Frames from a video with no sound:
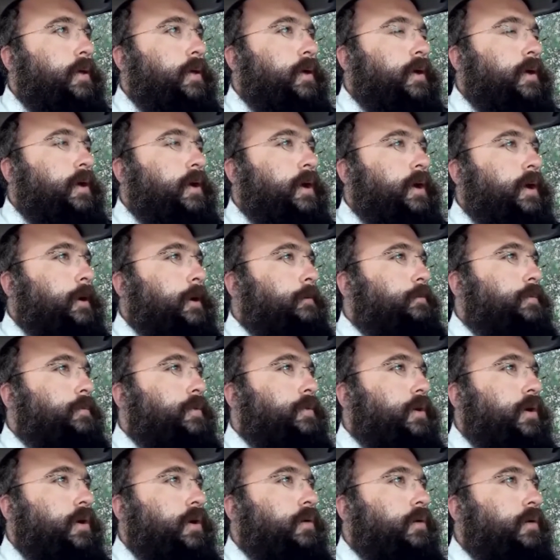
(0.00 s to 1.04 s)

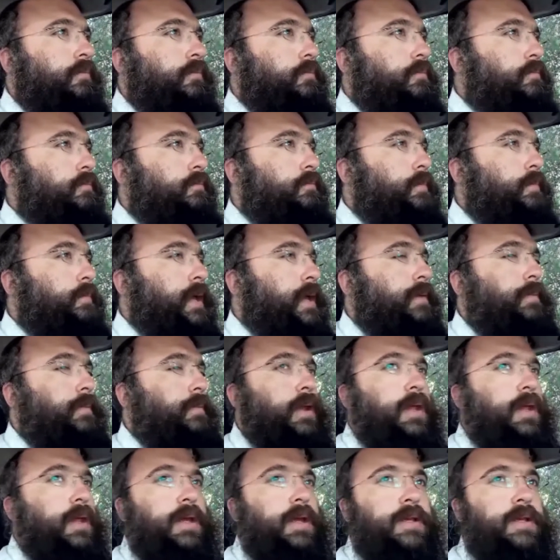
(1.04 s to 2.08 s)
there are many,
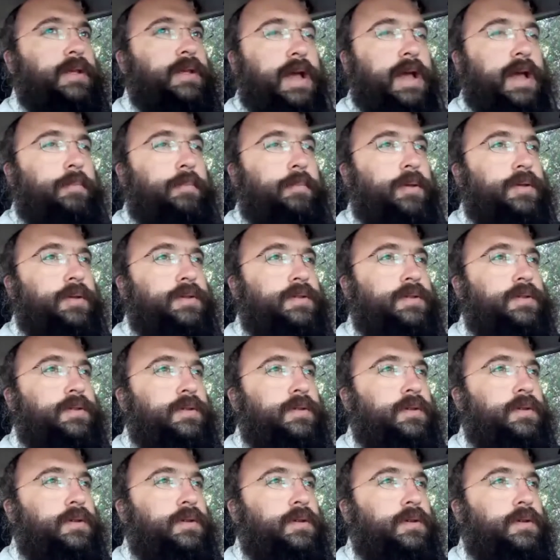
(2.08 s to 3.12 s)
many examples.
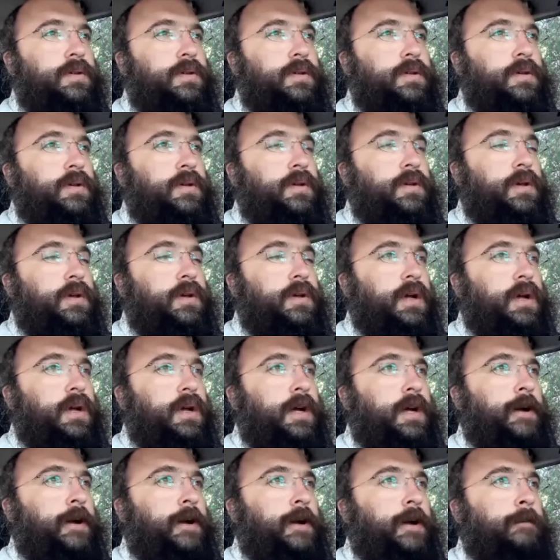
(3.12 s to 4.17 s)

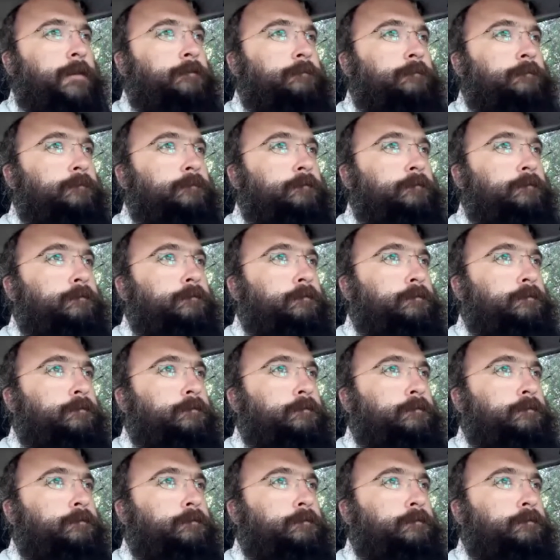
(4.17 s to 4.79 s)
Basically,